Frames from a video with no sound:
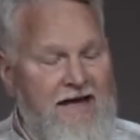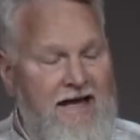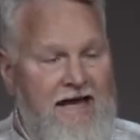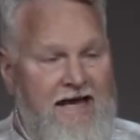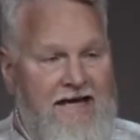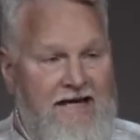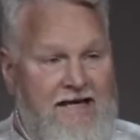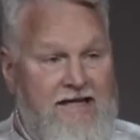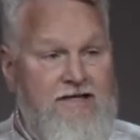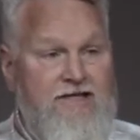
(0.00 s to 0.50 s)

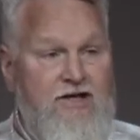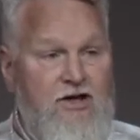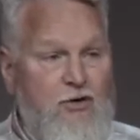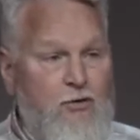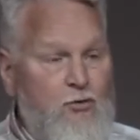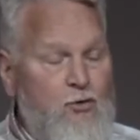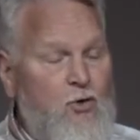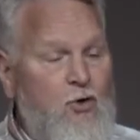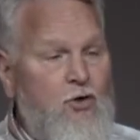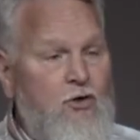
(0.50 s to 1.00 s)
and he's going to
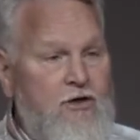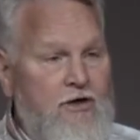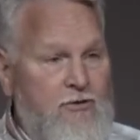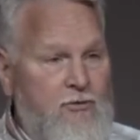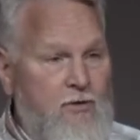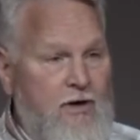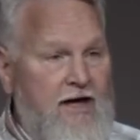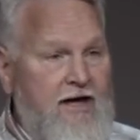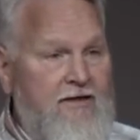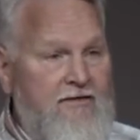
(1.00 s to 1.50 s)
rule and
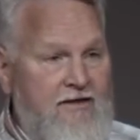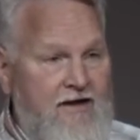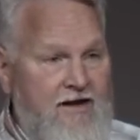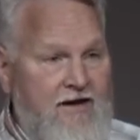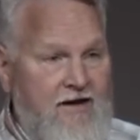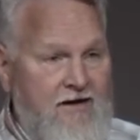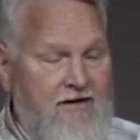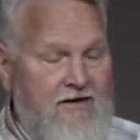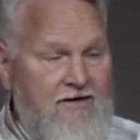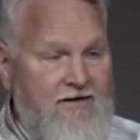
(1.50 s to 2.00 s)
reign
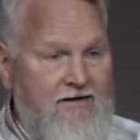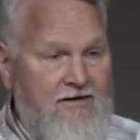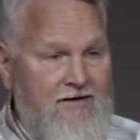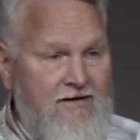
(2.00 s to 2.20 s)
there.